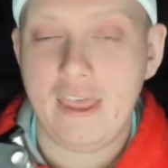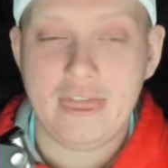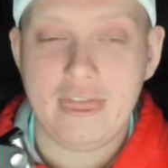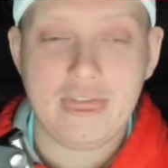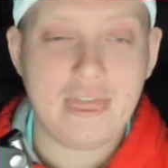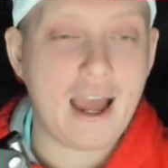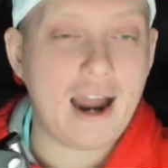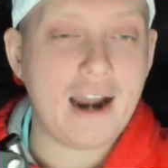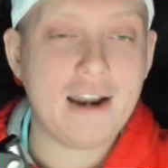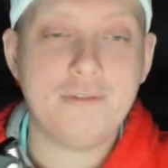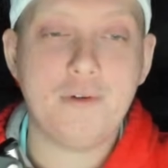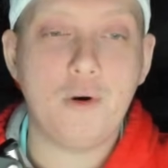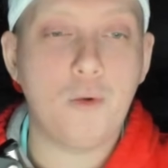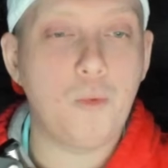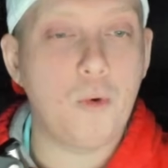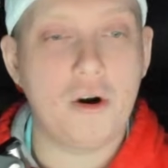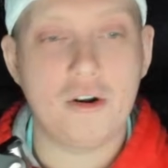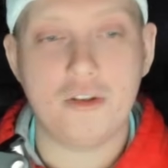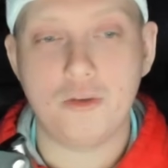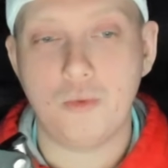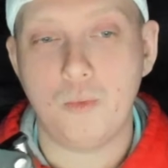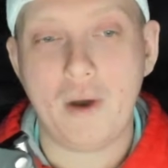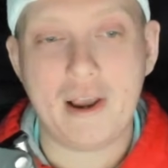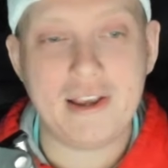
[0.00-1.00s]
Not even
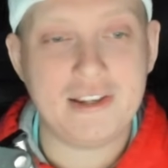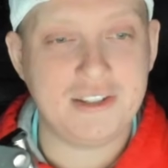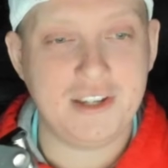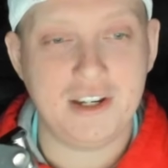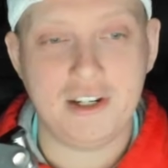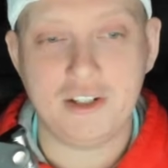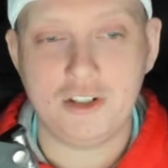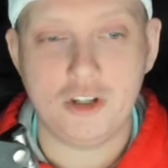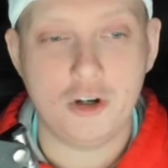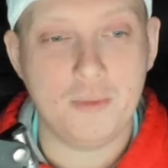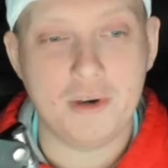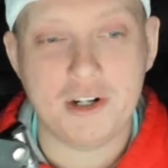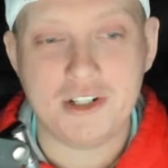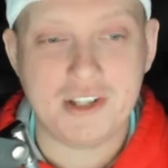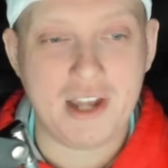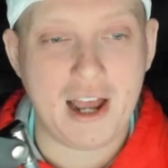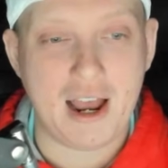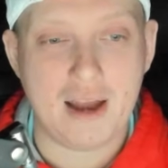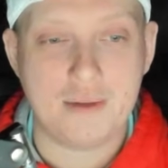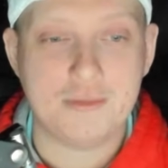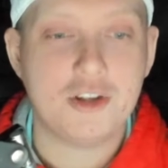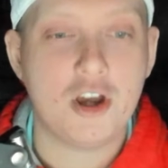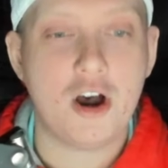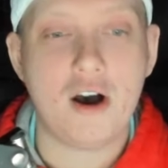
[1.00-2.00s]
worth wasting too much
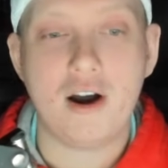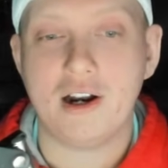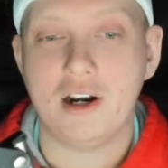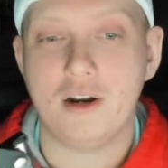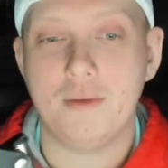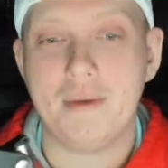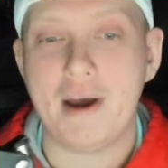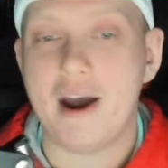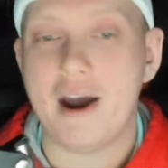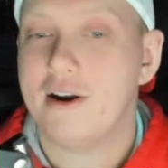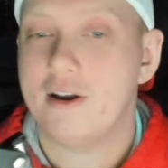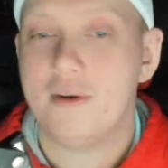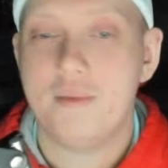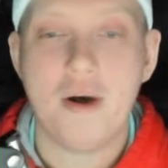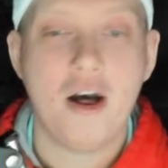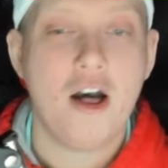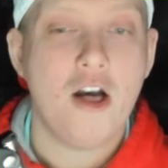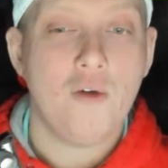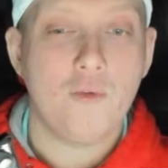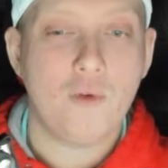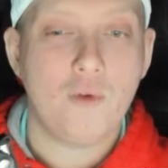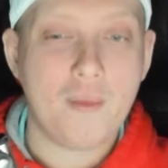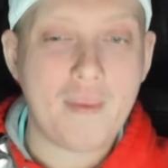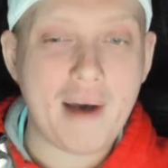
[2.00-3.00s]
time talking about him.
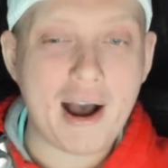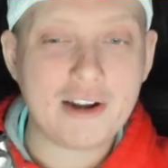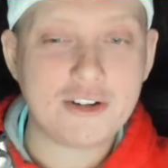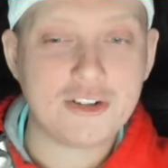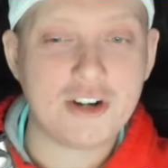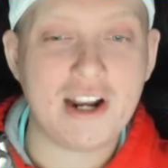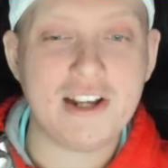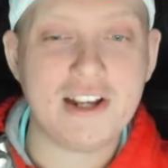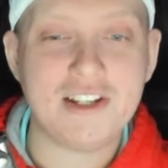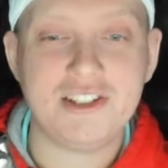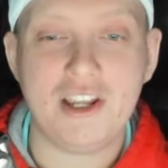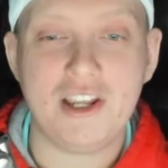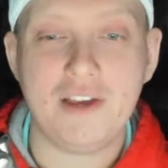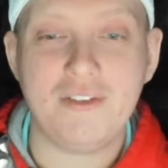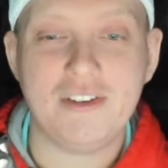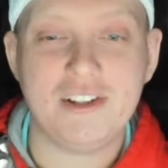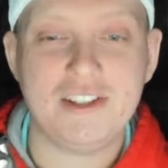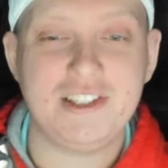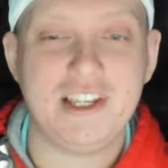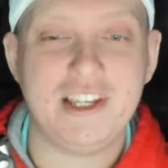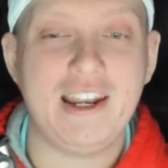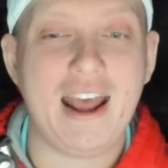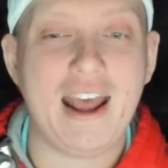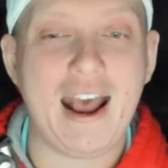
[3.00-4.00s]
Ramondre
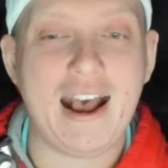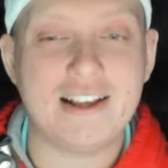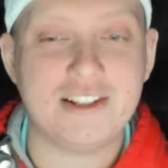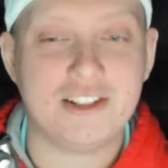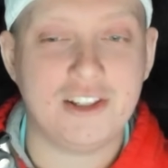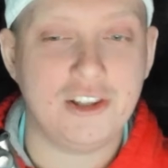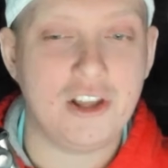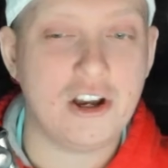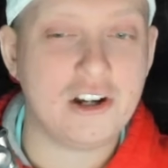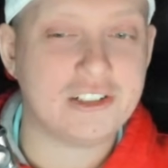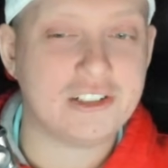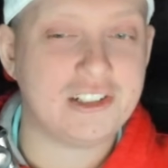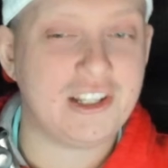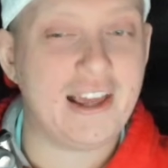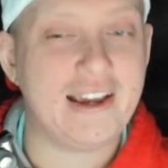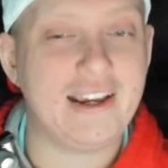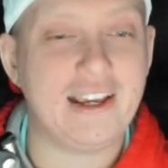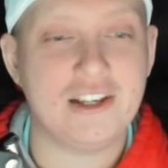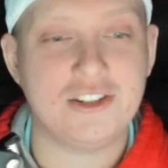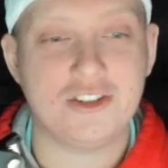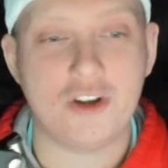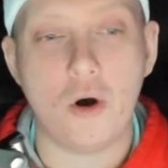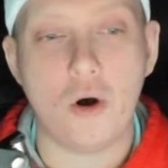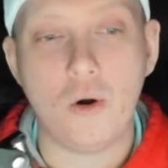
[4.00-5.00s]
Stevenson has looked like
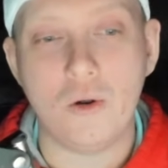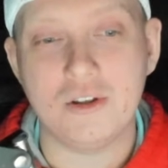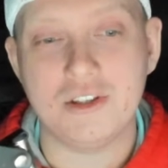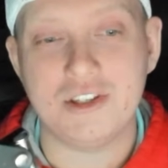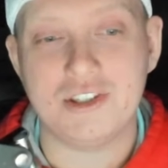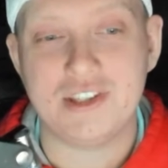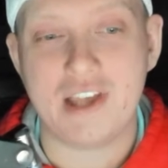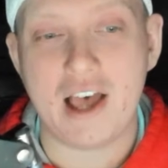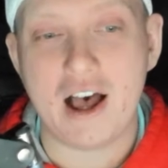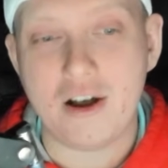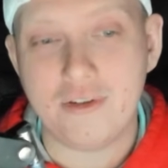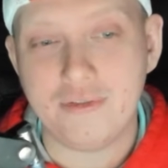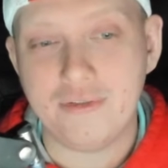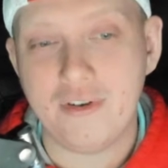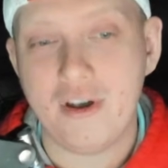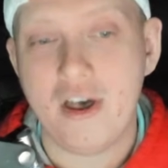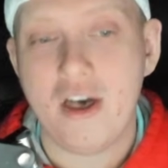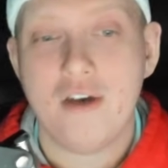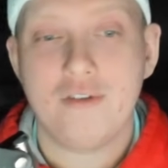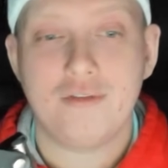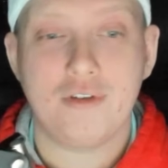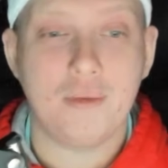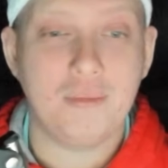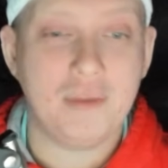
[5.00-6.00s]
his old self
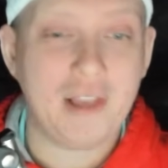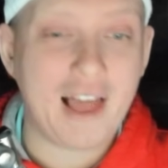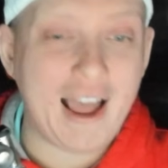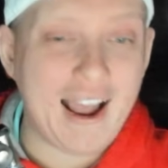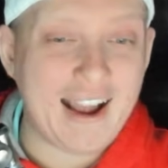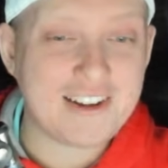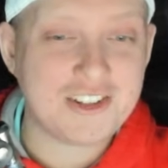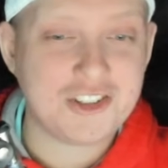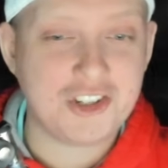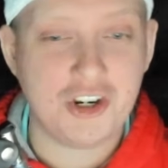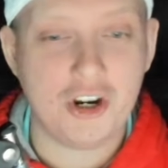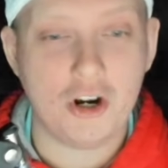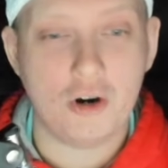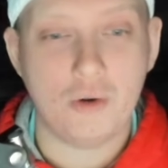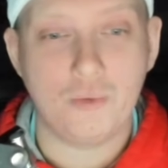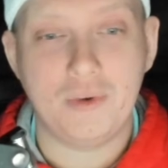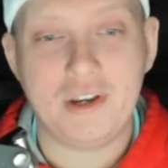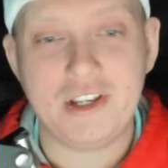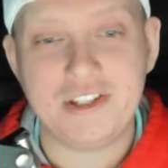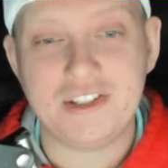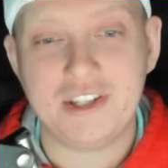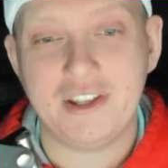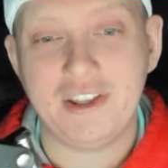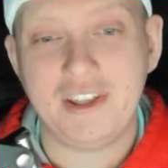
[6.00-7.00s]
from last year
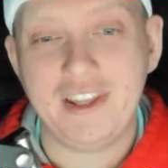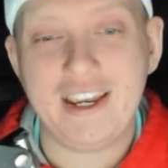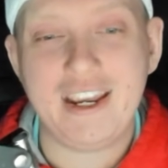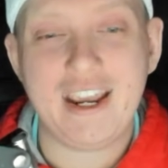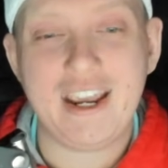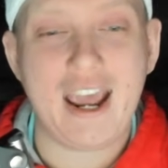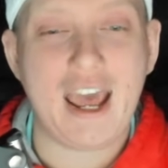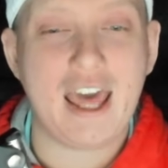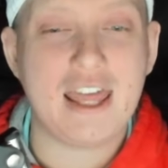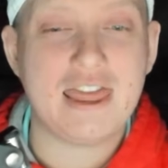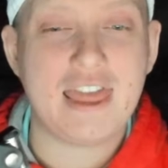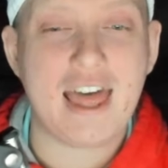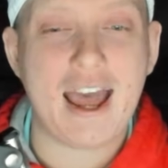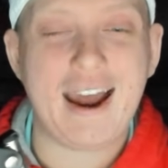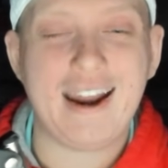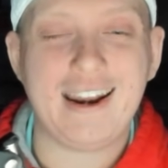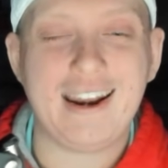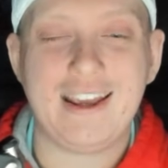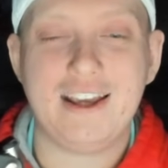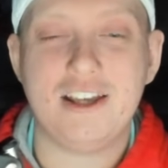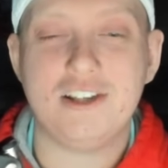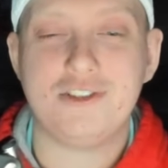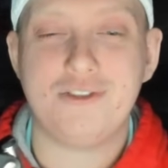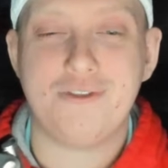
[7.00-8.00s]
recently, and that
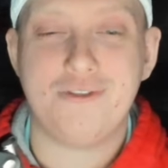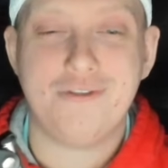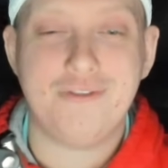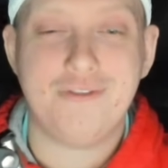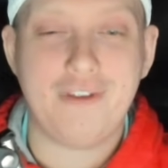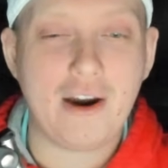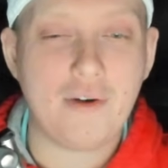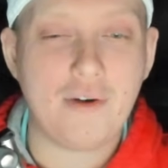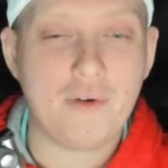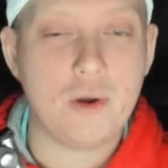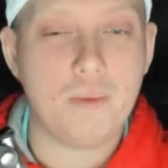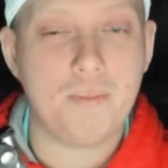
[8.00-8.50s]
is very